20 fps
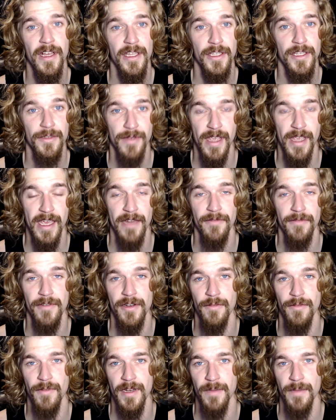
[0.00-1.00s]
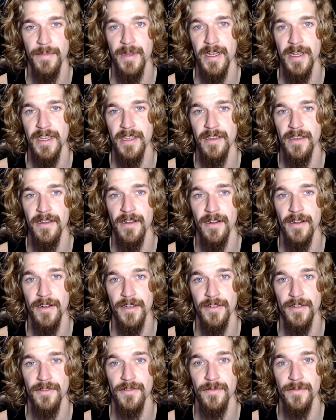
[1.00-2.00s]
you can't read a Wikipedia
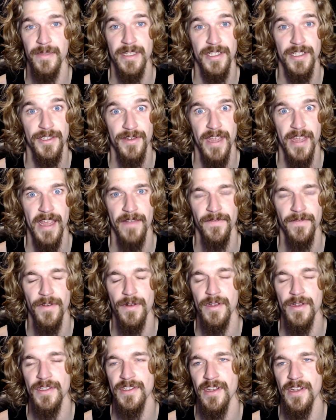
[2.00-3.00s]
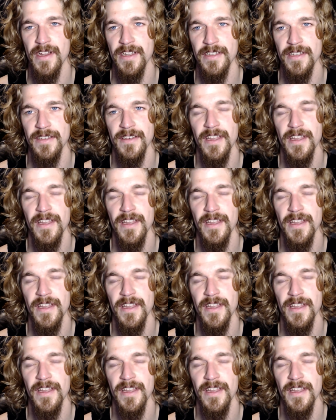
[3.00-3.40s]
article because you can't focus on it,